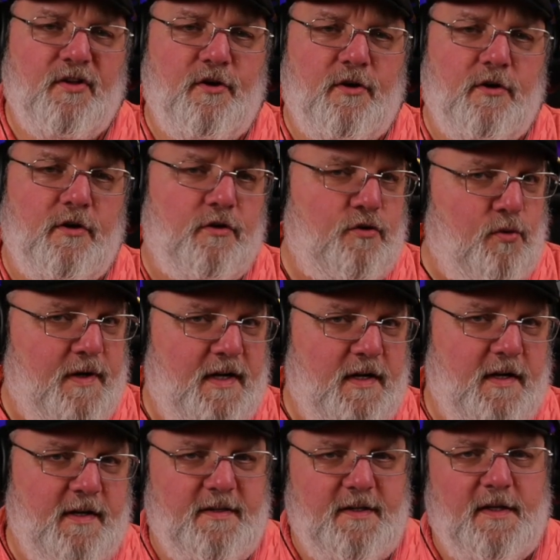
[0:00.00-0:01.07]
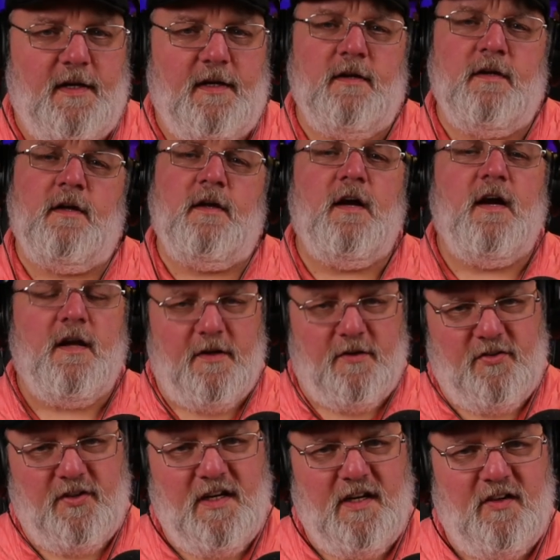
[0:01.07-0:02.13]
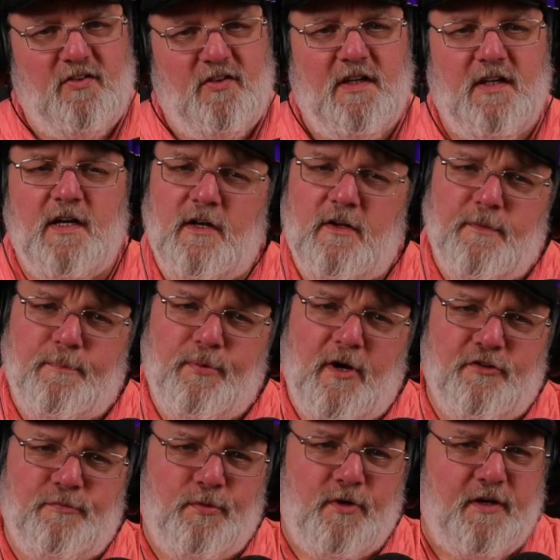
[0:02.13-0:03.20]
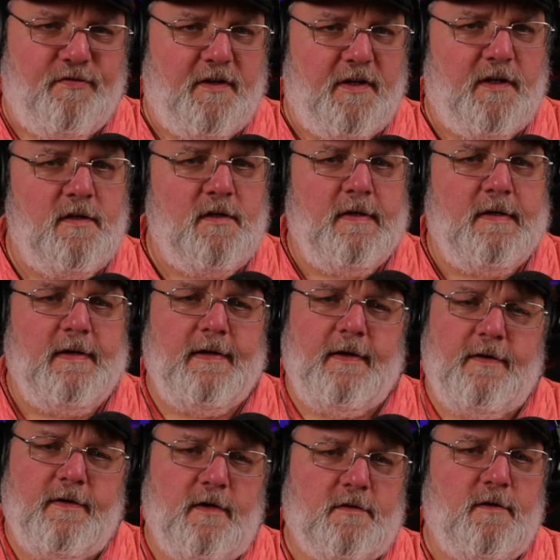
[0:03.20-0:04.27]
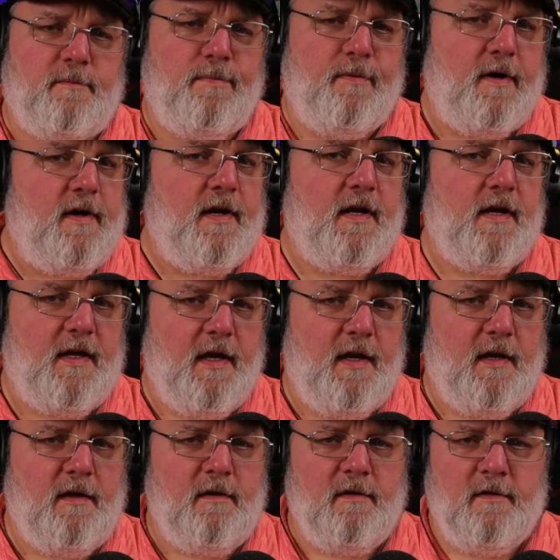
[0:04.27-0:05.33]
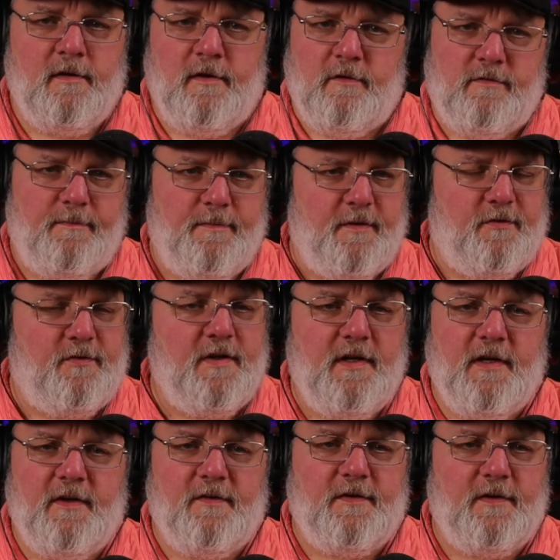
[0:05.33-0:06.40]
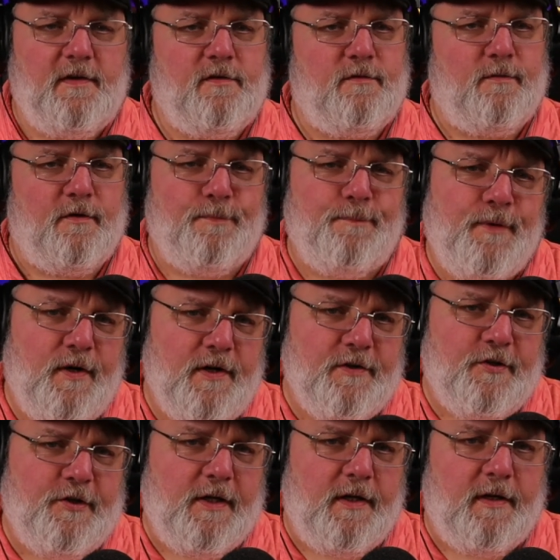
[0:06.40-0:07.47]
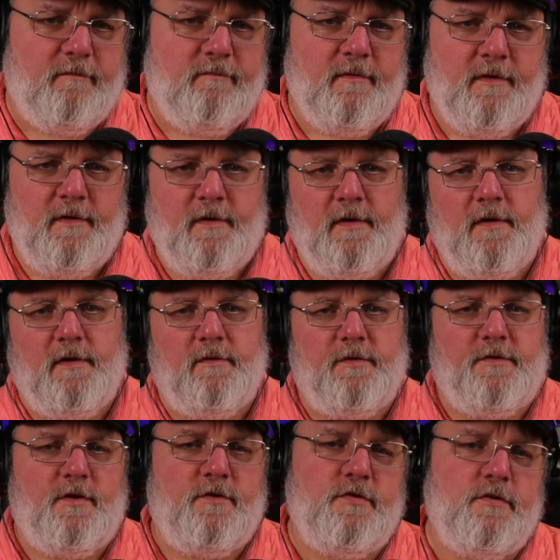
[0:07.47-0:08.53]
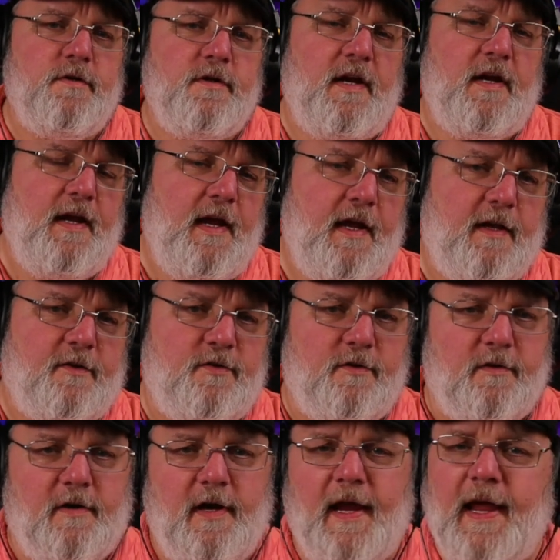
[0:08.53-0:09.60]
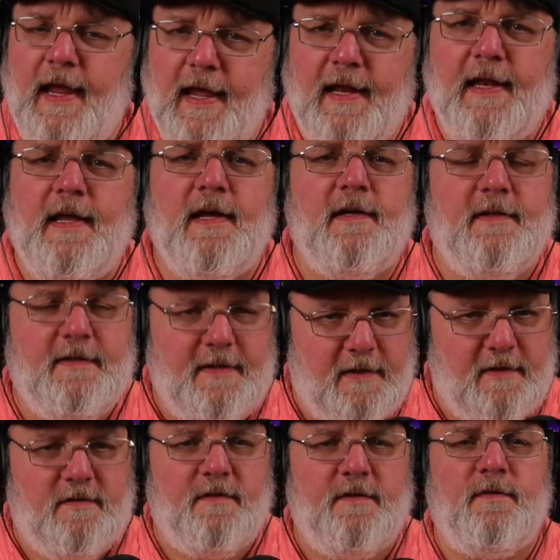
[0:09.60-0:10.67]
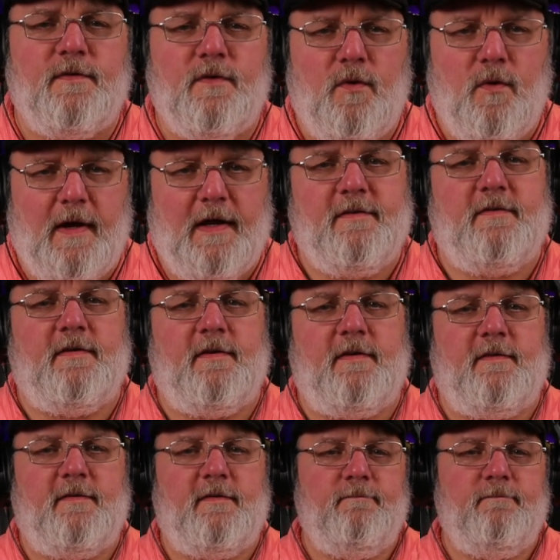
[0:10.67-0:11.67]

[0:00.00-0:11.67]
3rd, 2019, the CDC held a press briefing, and Dr. Brian King from the CDC's response team was to join and answer any additional questions.